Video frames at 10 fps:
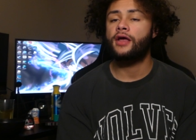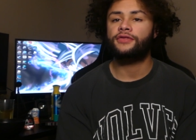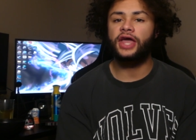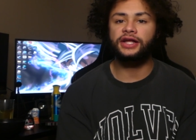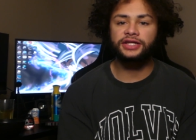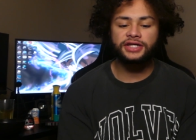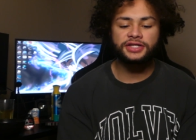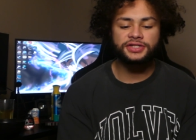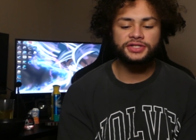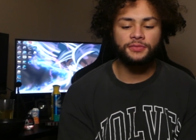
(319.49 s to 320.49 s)
The idea
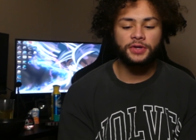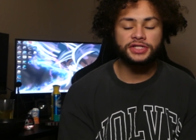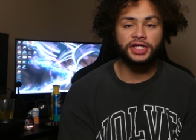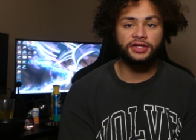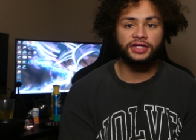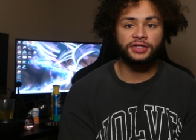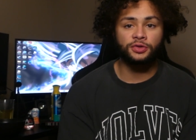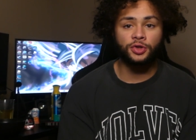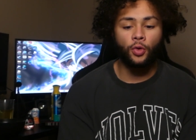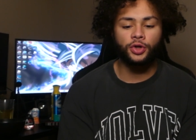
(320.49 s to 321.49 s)
is to basically
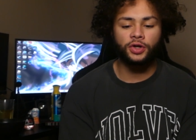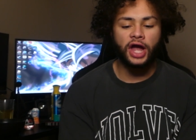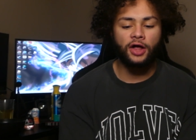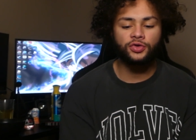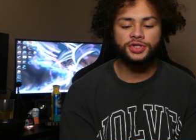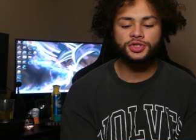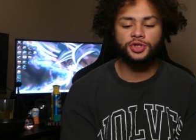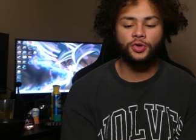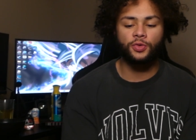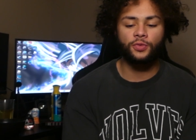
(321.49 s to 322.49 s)
lower your calories,
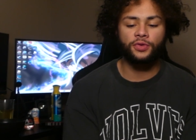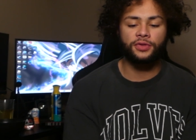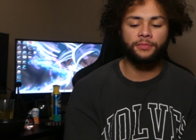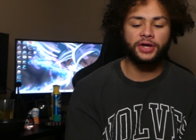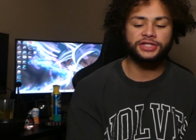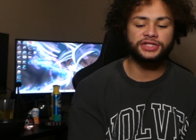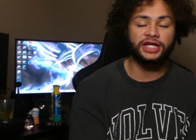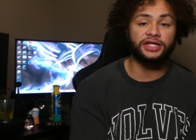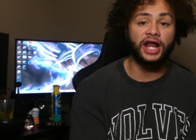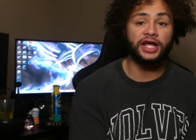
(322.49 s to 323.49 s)
so the best
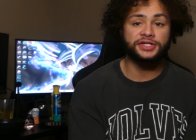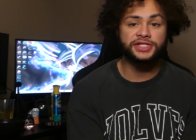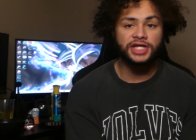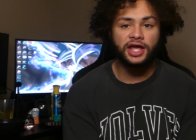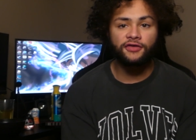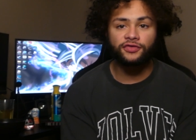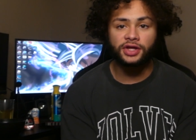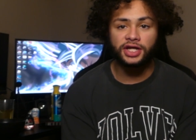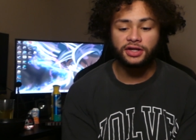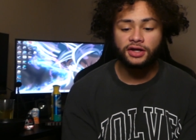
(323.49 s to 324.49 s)
thing that I could say for
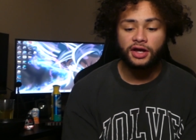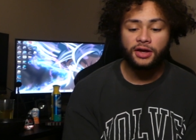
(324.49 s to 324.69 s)
like